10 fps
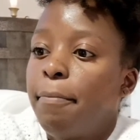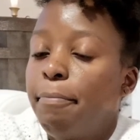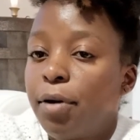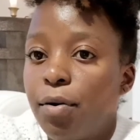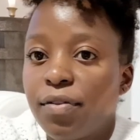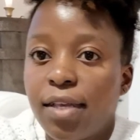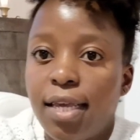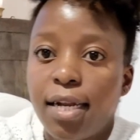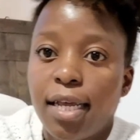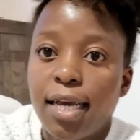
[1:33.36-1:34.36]
because,
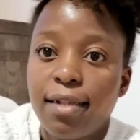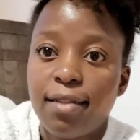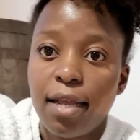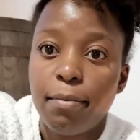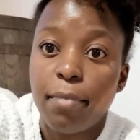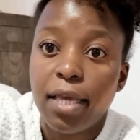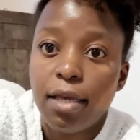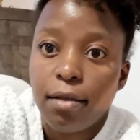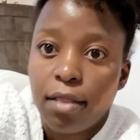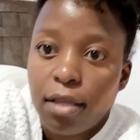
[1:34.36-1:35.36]
again, like I said,
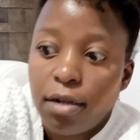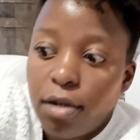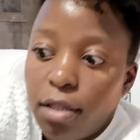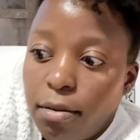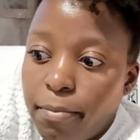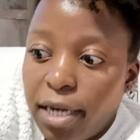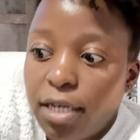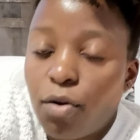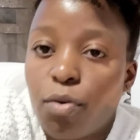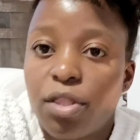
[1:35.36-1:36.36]
my
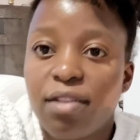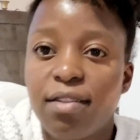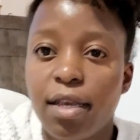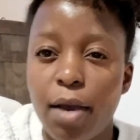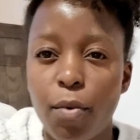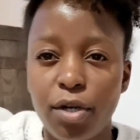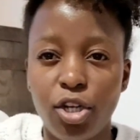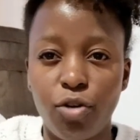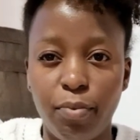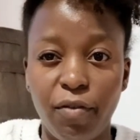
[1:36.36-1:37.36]
decor this year, I
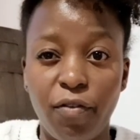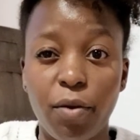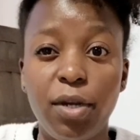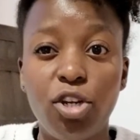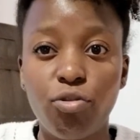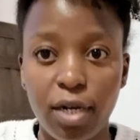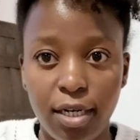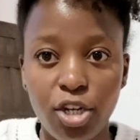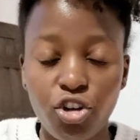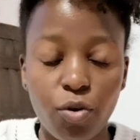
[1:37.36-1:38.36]
wanted to be very
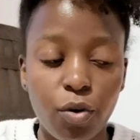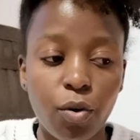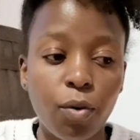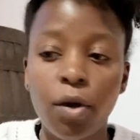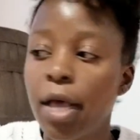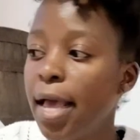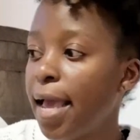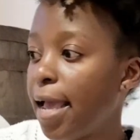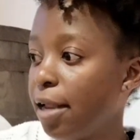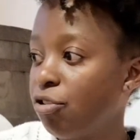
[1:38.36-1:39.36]
traditional,
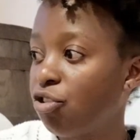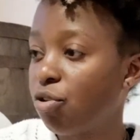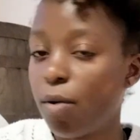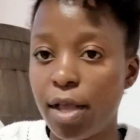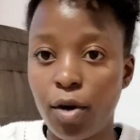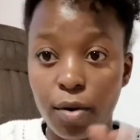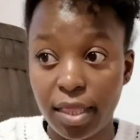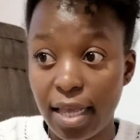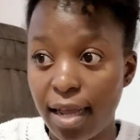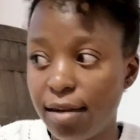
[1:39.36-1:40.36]
and so I
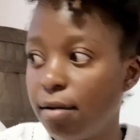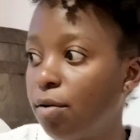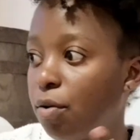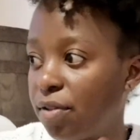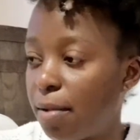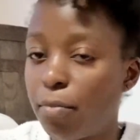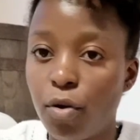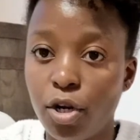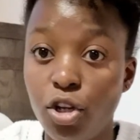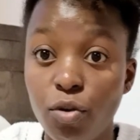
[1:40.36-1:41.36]
got that because I'm
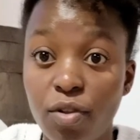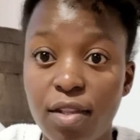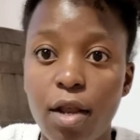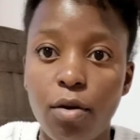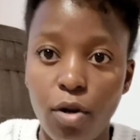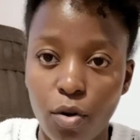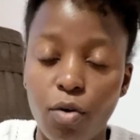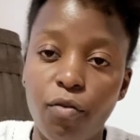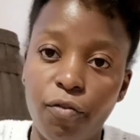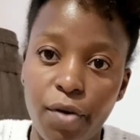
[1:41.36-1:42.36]
gonna use a lot
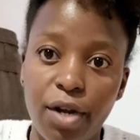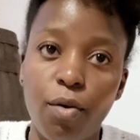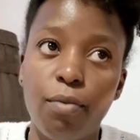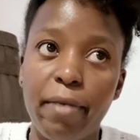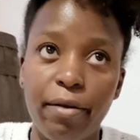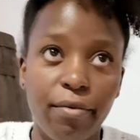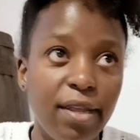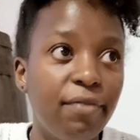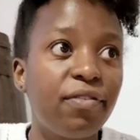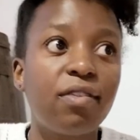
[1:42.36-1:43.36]
of red on my
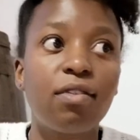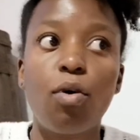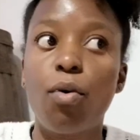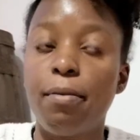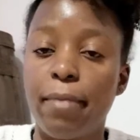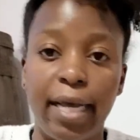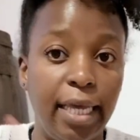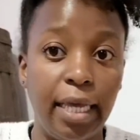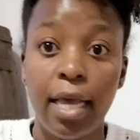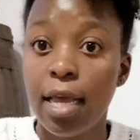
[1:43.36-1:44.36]
wreaths, on
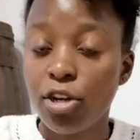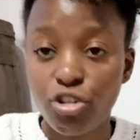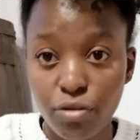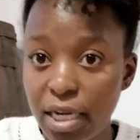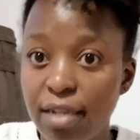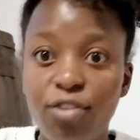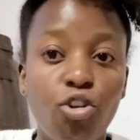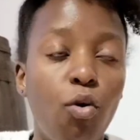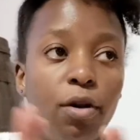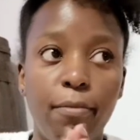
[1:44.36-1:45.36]
my trees,
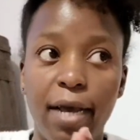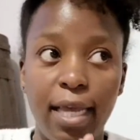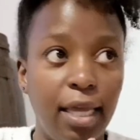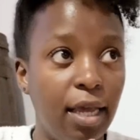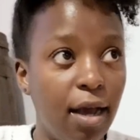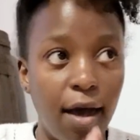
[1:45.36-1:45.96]
on my